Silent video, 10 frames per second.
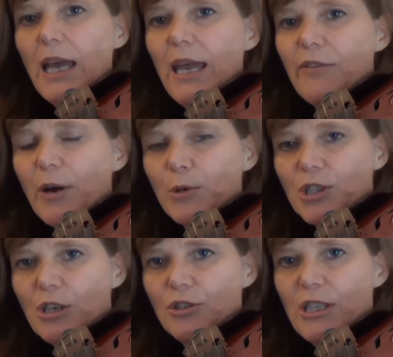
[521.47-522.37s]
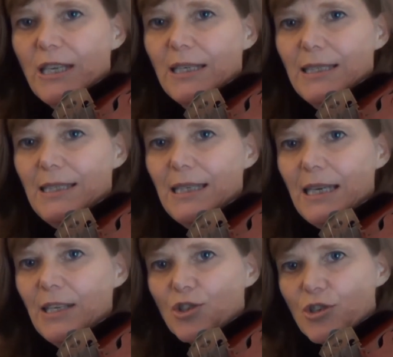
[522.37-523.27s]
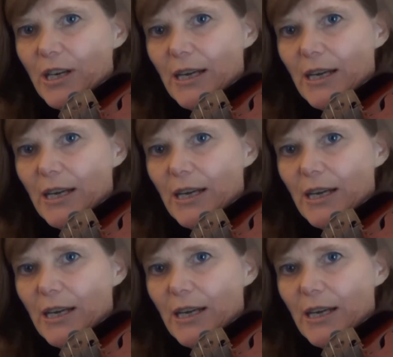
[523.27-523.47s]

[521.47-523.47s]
If I want to go to the D string,